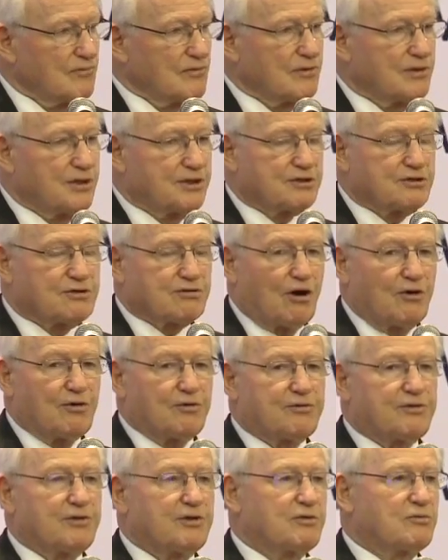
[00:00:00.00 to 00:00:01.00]
There's
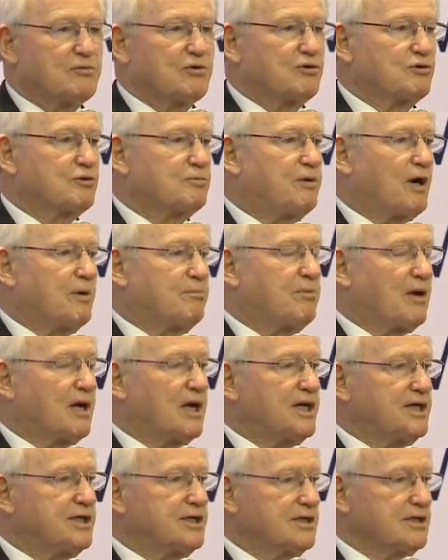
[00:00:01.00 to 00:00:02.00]
growth in the world's
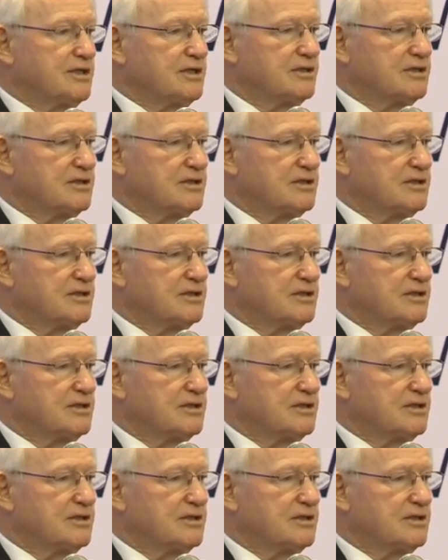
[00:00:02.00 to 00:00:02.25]
population.